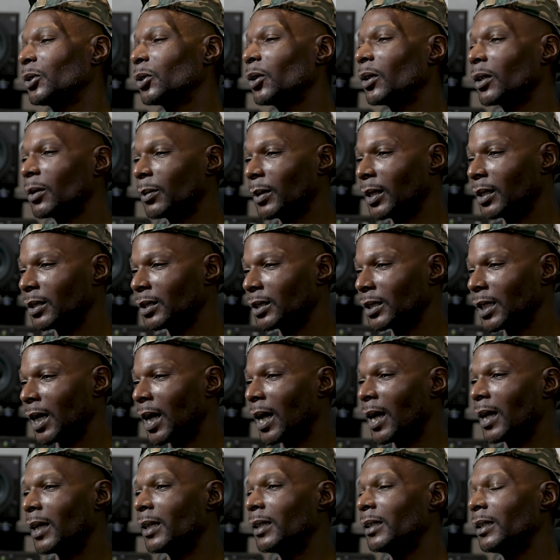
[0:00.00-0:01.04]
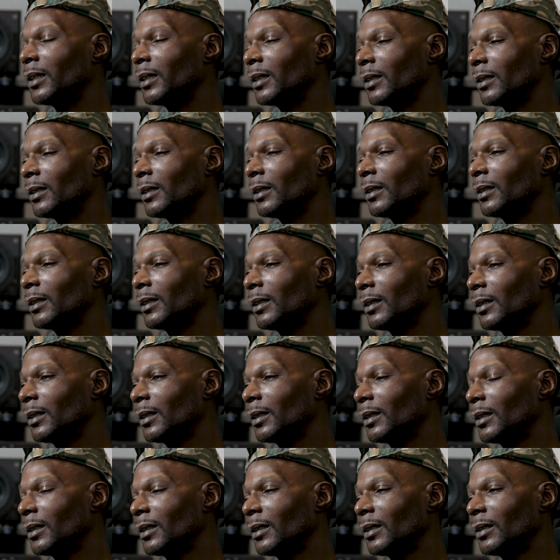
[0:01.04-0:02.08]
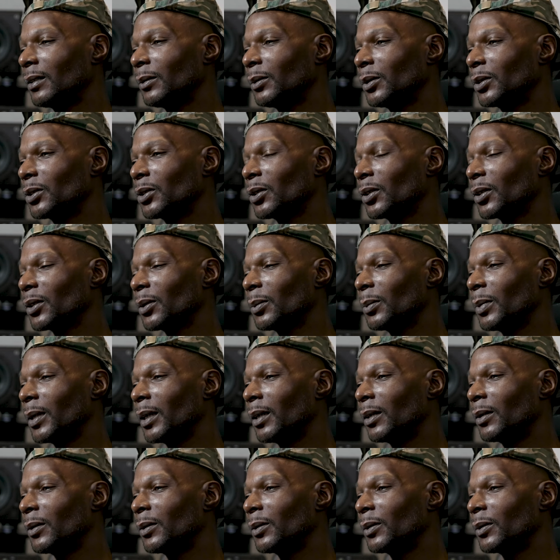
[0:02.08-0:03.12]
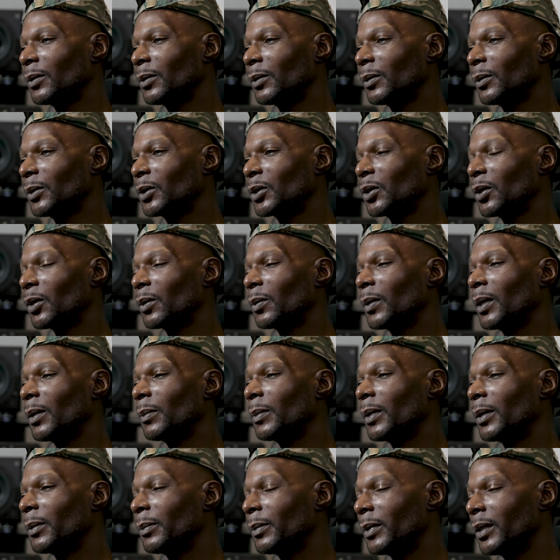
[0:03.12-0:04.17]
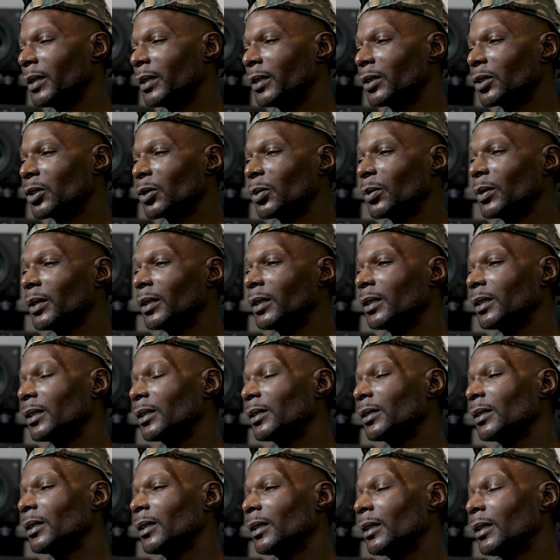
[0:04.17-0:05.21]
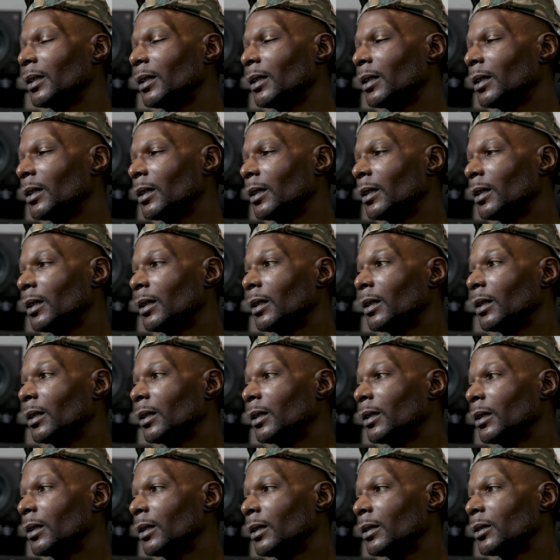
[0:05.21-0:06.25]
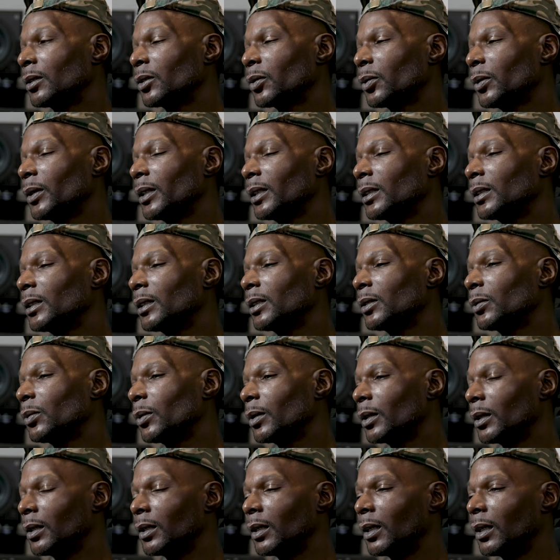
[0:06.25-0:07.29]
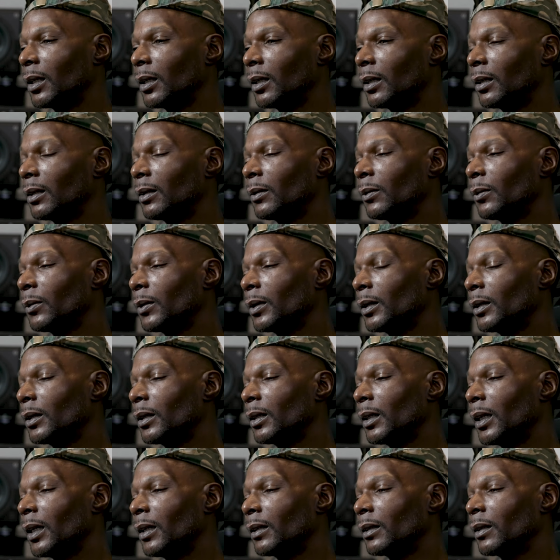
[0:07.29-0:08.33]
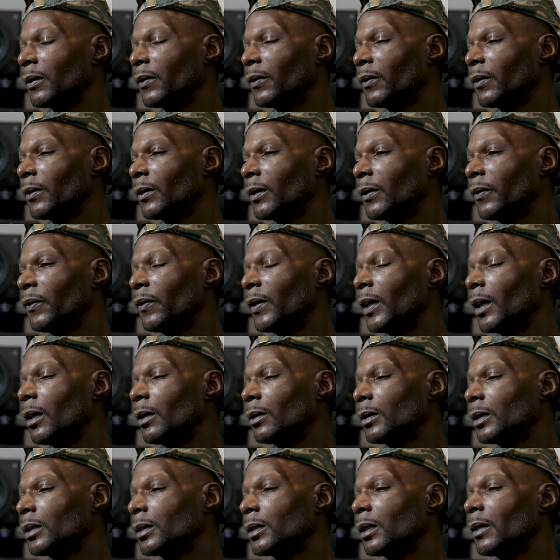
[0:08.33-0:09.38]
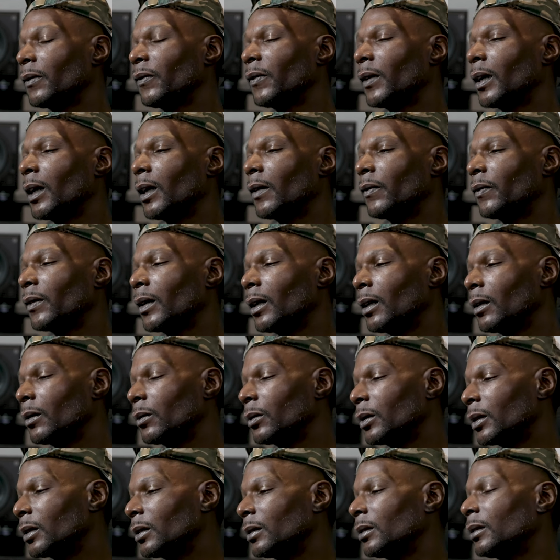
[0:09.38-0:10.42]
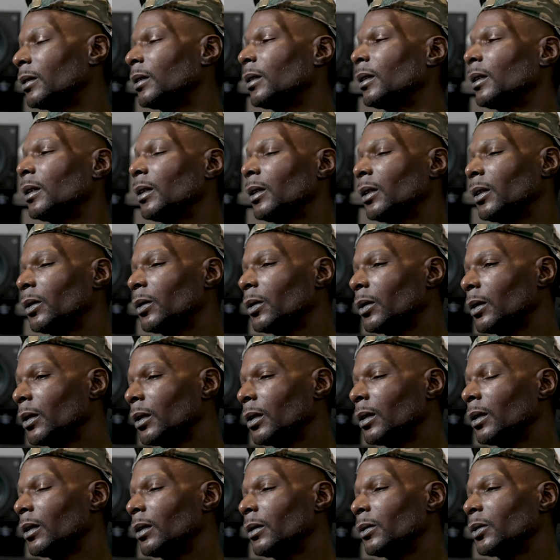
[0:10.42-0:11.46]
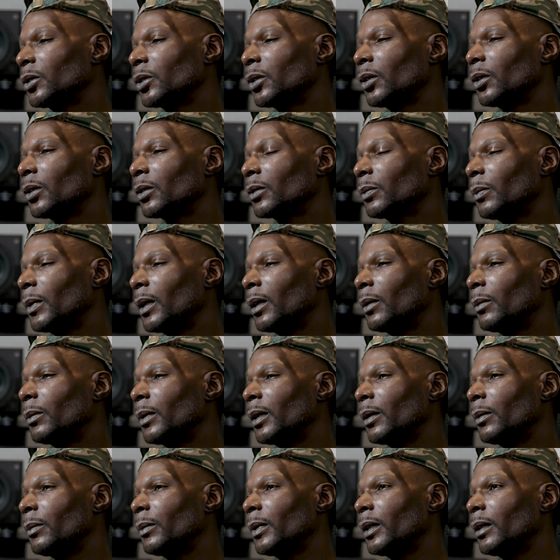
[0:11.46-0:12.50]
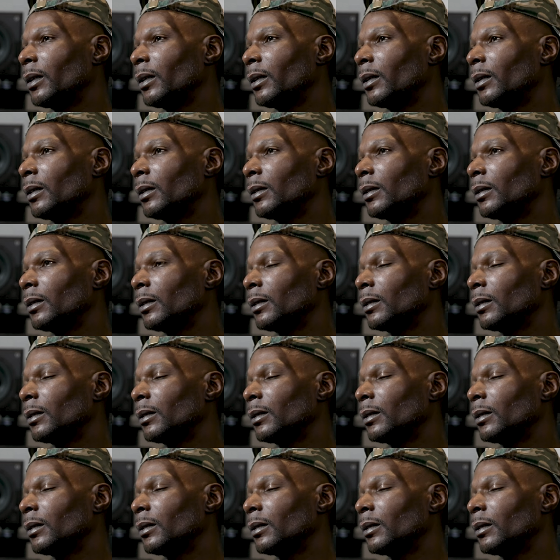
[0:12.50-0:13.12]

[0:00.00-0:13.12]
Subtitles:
about Ja in there. We talk about my man Twiz. Twiz is one of the founders of 551. Talks about my man